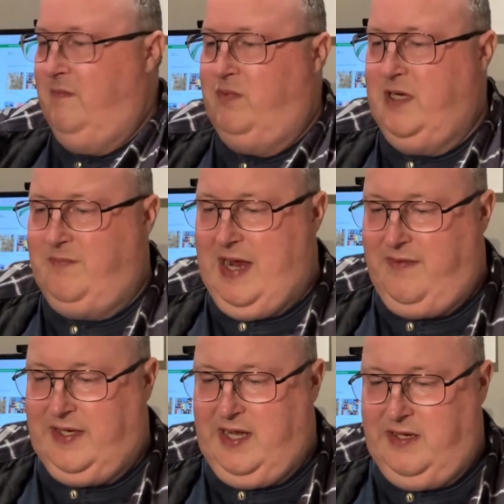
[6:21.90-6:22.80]
Bring Back
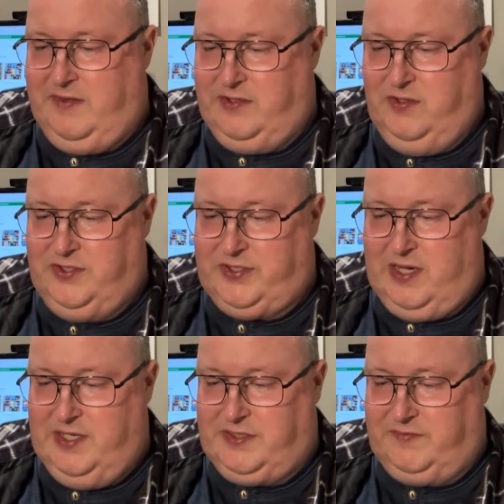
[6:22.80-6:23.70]
the King, The New
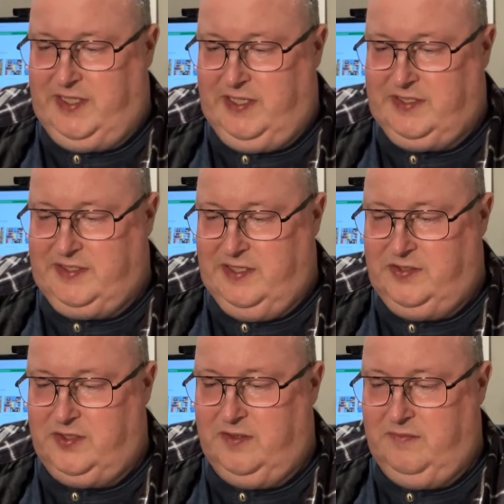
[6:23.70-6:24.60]
Science of
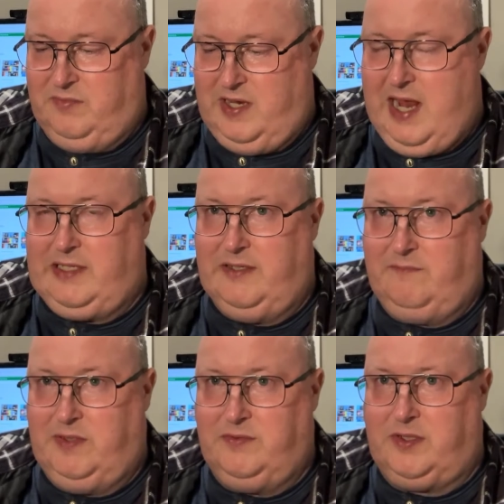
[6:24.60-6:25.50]
De-Extinction by Helen
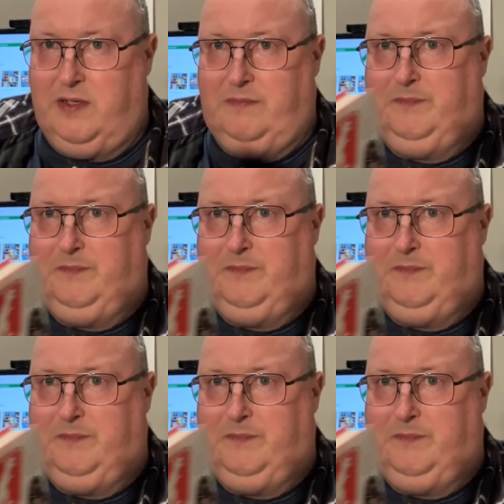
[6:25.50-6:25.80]
Pilcher.